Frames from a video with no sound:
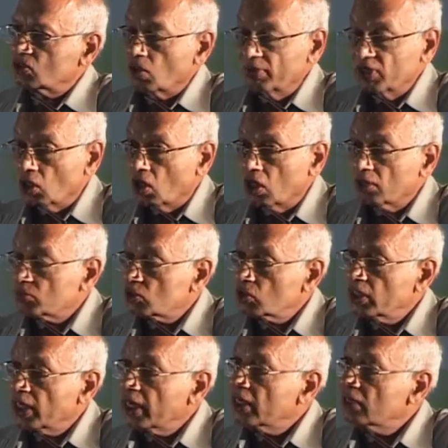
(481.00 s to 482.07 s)
going on up
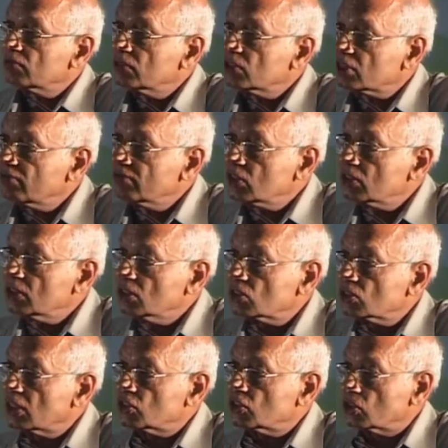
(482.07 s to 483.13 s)
to the end of the
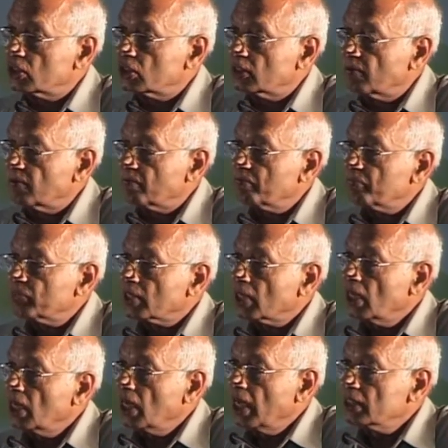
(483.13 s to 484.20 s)
17th century.
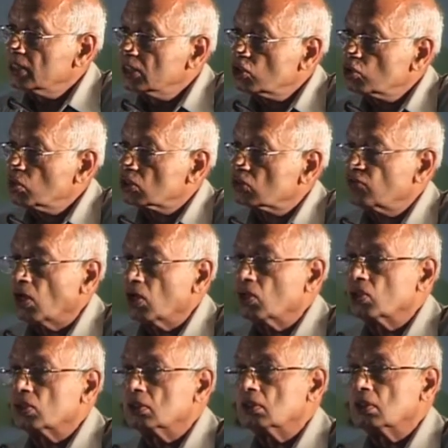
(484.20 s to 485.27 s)
And this was
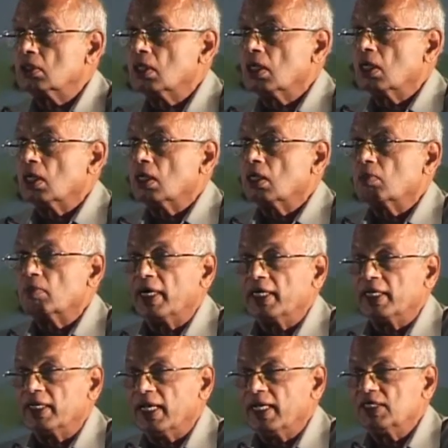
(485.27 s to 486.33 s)
followed by
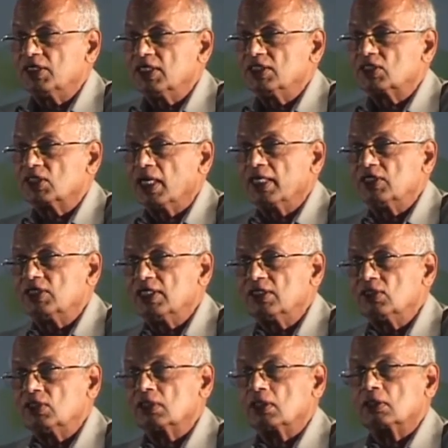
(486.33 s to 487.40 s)
18th,
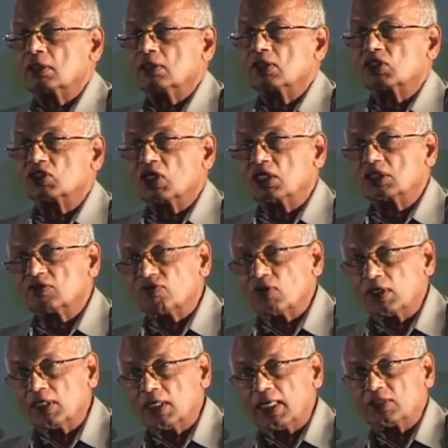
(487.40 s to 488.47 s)
19th, the search
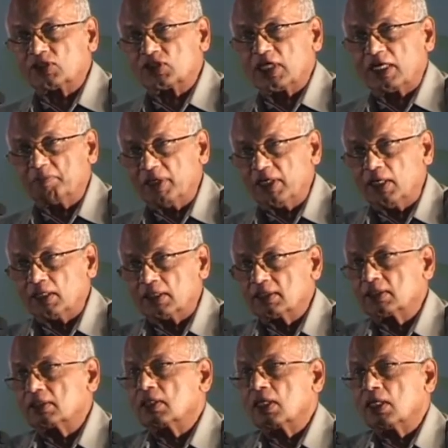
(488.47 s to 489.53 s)
for drugs had begun
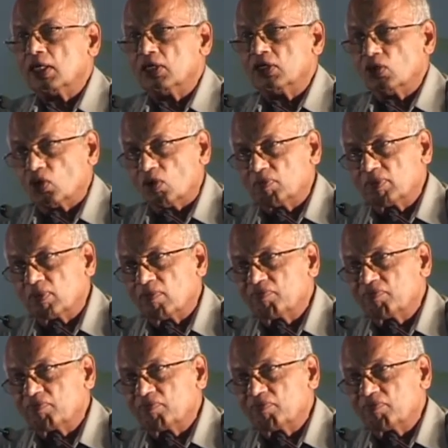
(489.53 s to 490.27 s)
in Europe,